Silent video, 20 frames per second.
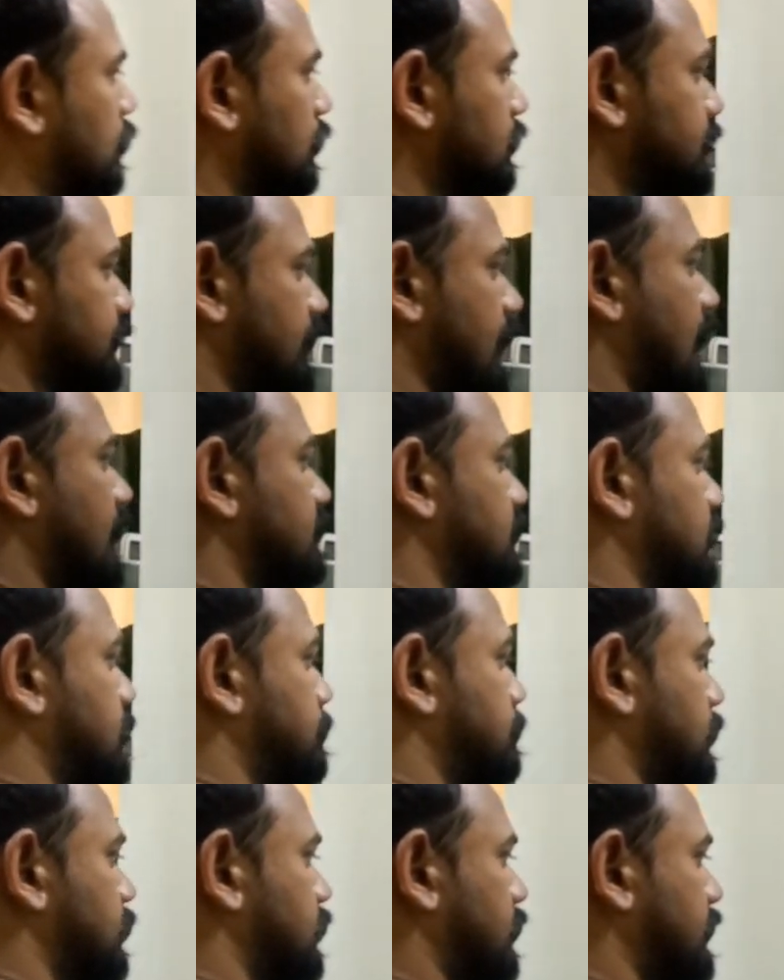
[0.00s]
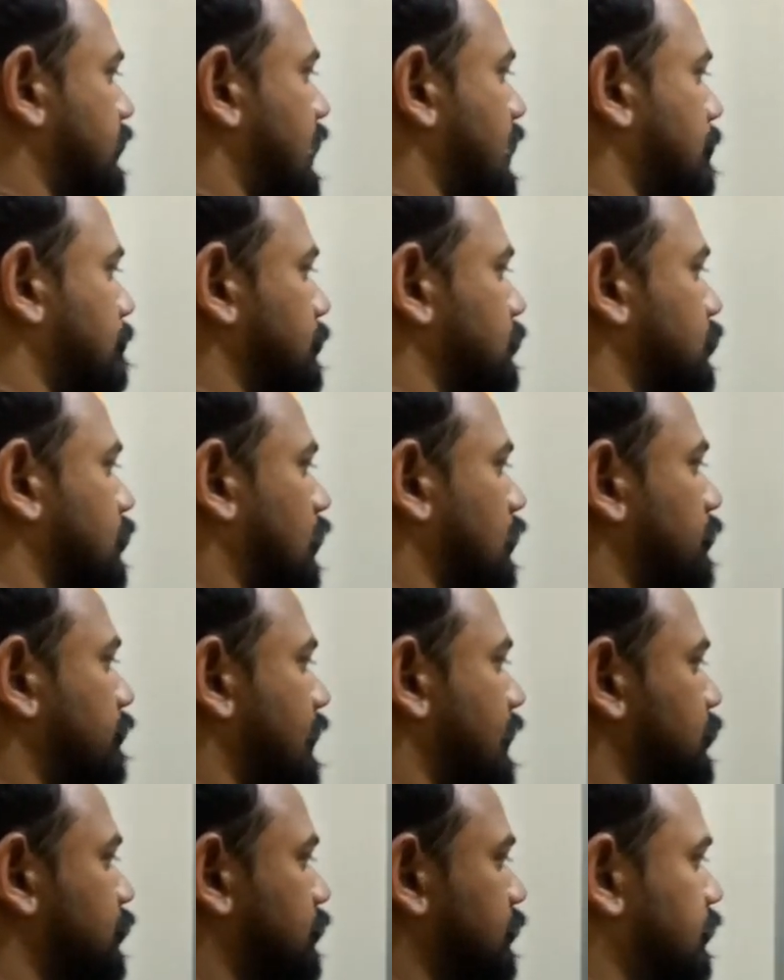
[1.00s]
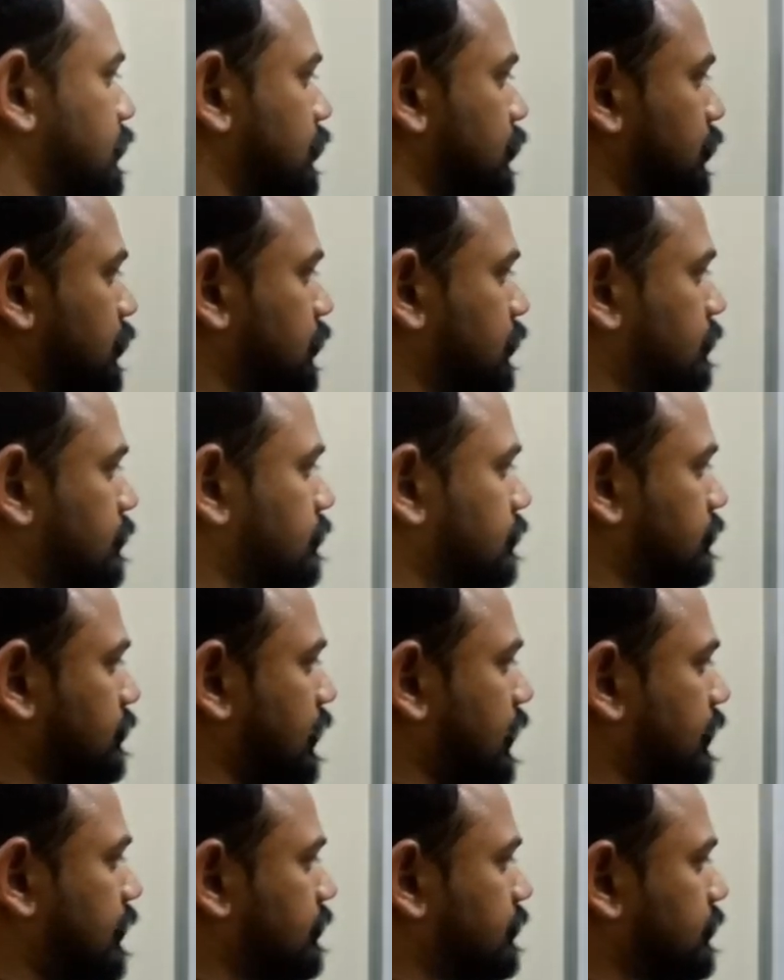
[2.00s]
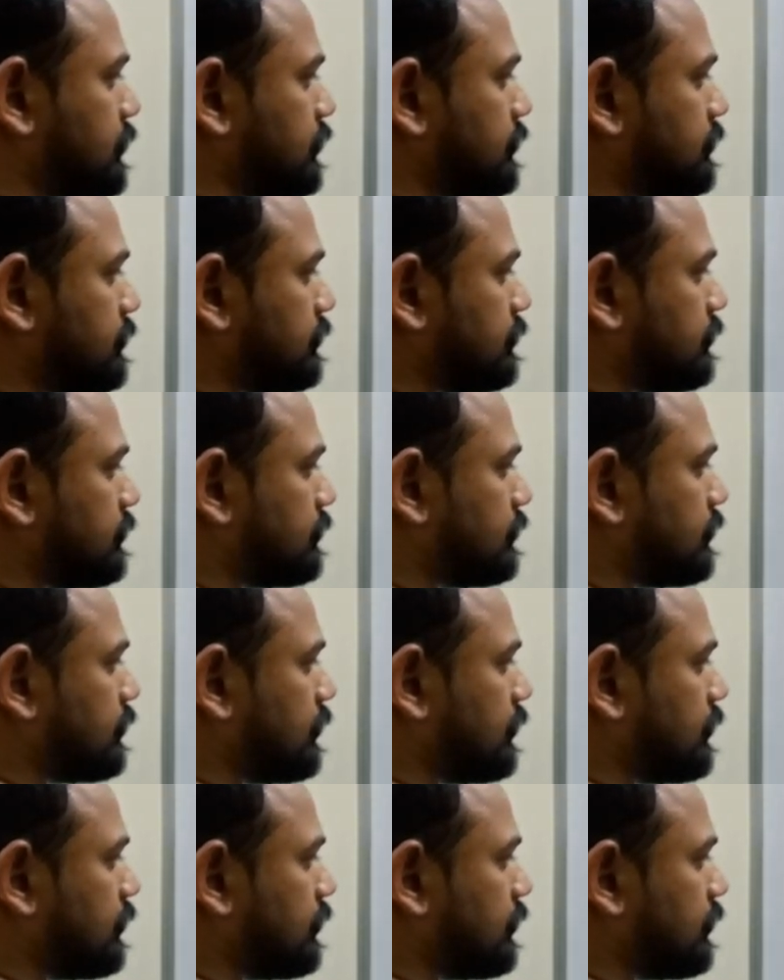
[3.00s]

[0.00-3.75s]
It also has a special name. It's called resonance, and it's a